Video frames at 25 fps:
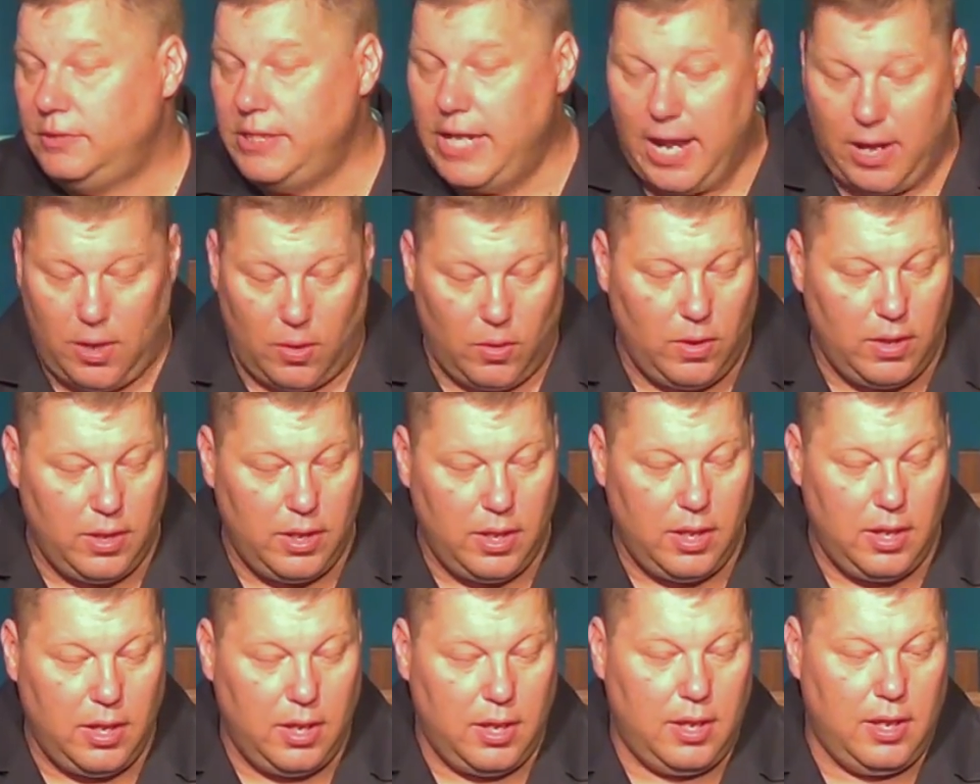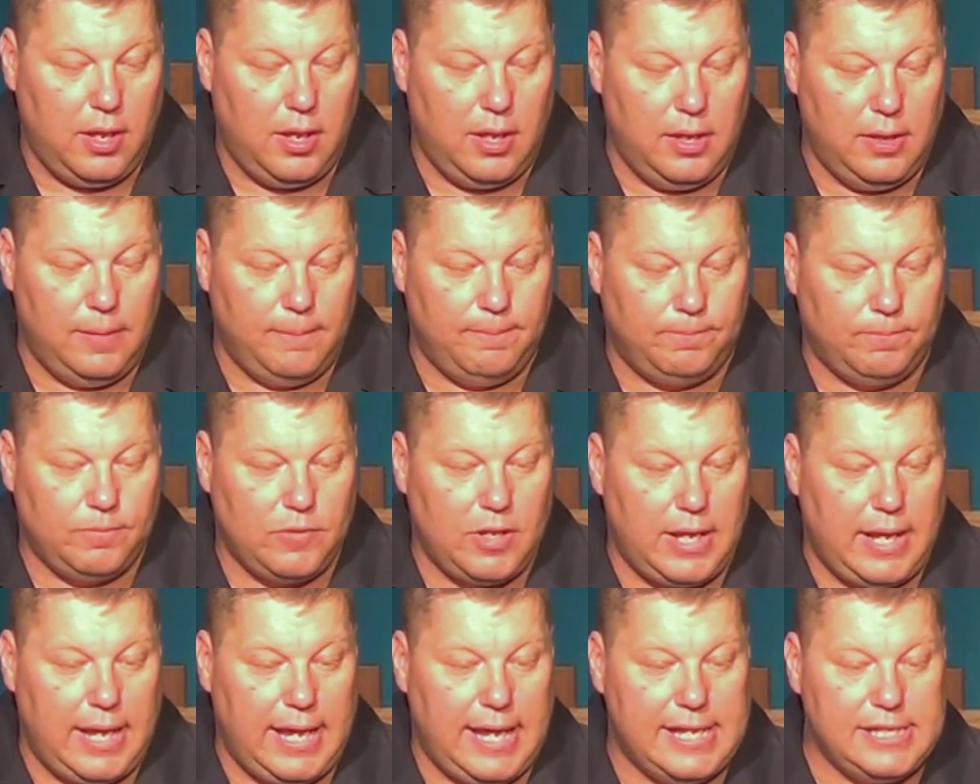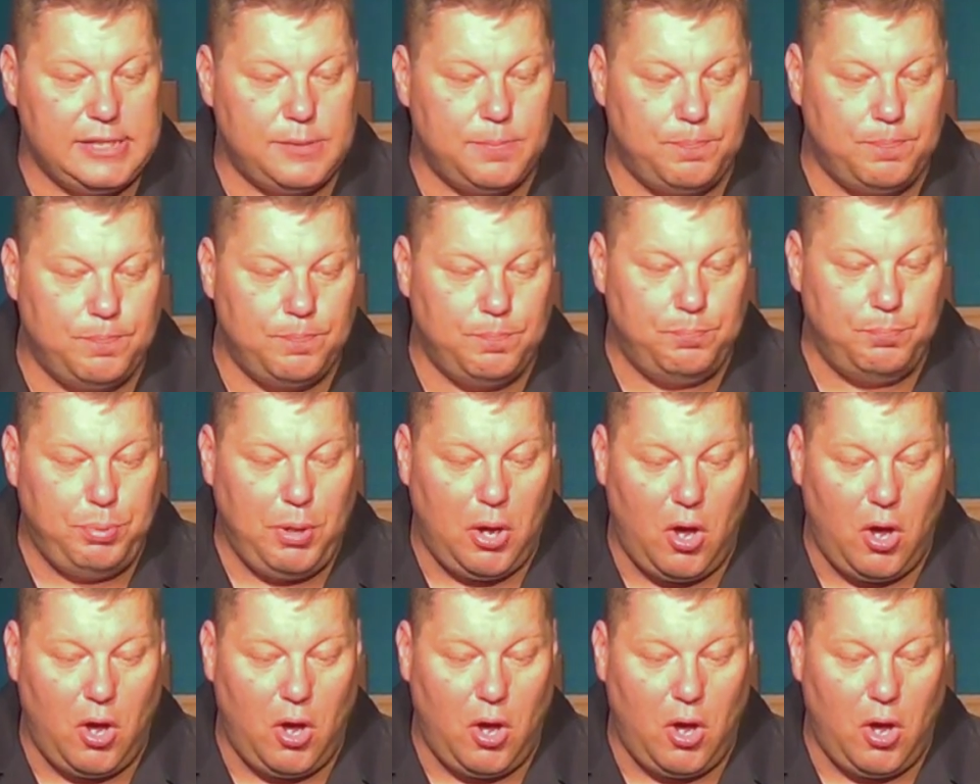Now, is